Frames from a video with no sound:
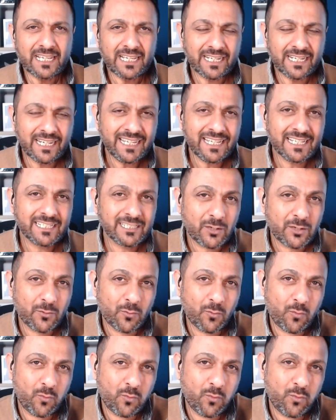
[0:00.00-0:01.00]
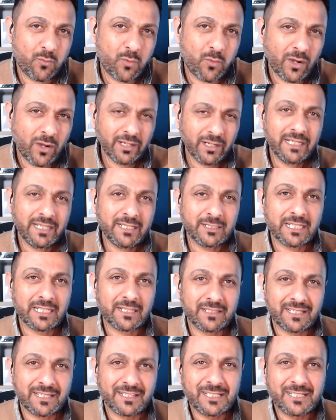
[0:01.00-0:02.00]
Can I ask, what is
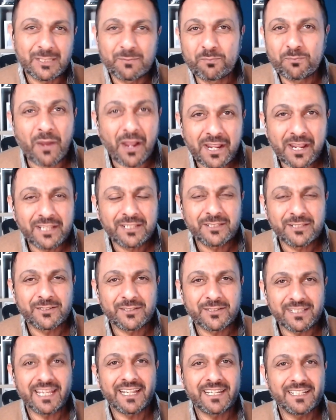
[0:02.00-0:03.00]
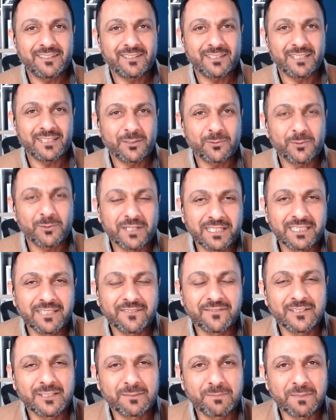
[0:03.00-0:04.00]
it that inspired you to get into this work
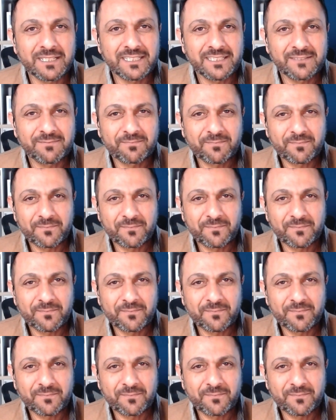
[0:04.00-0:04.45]
in the first place?